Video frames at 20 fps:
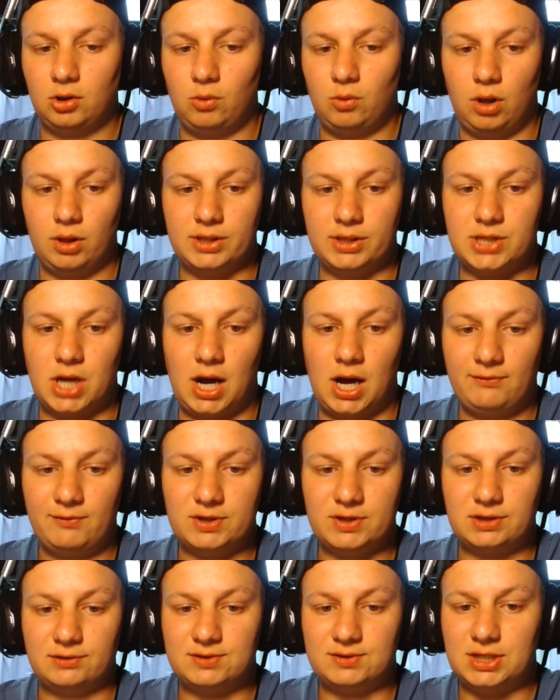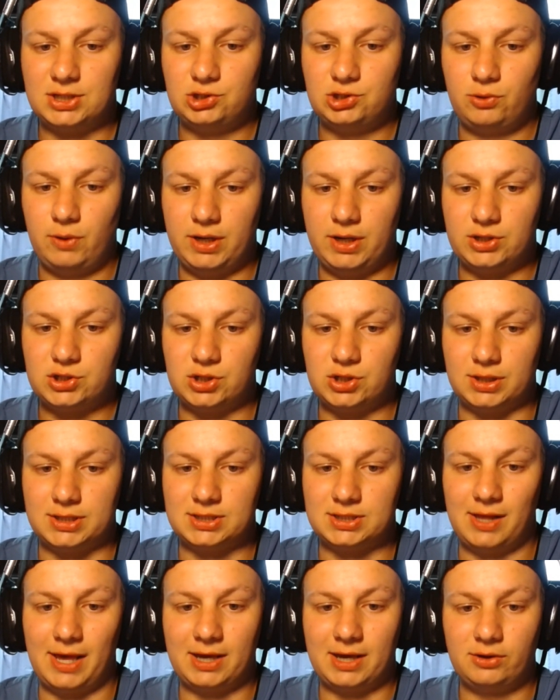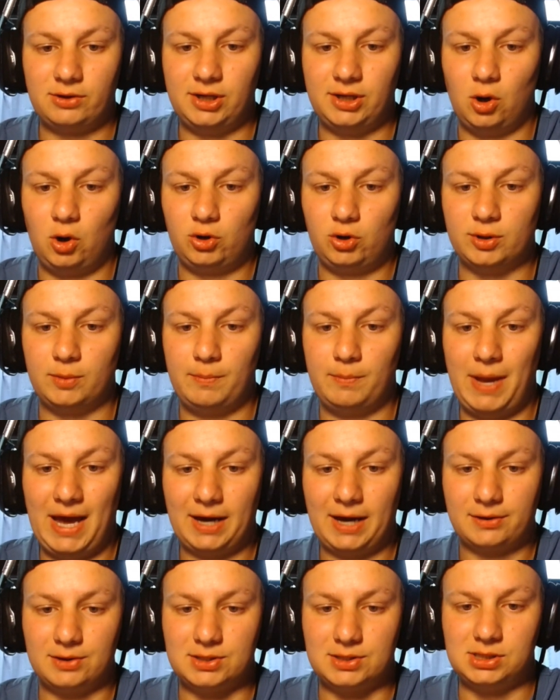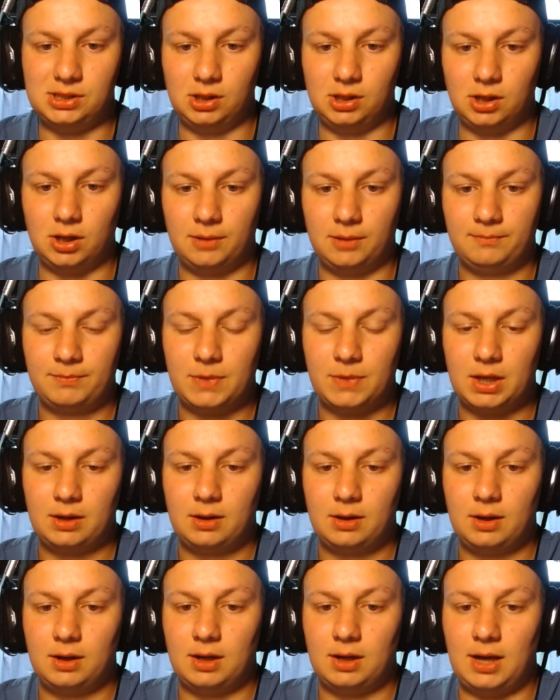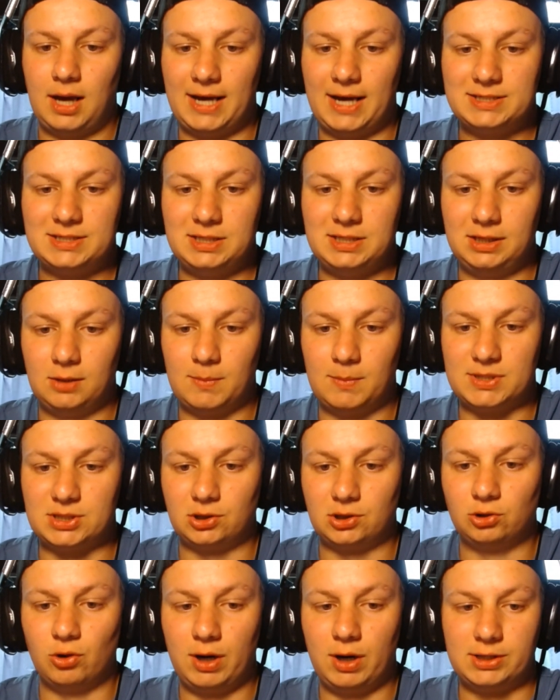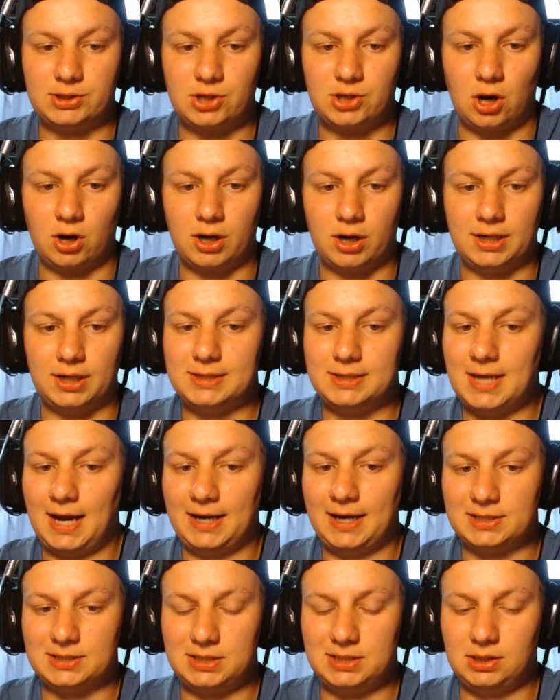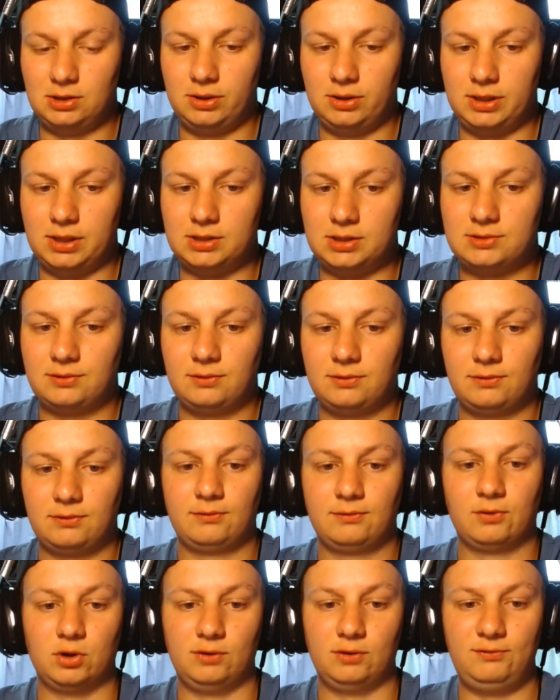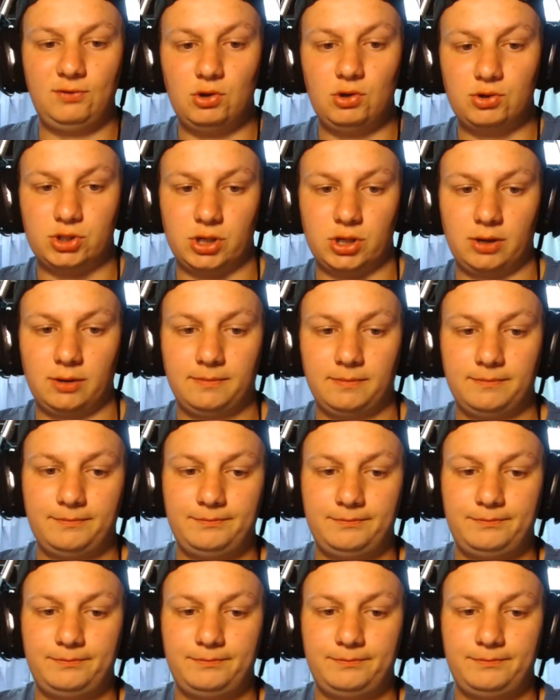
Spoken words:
While his offensive situation is likely to hold him back this year, I see him as a great target in dynasty leagues for the future.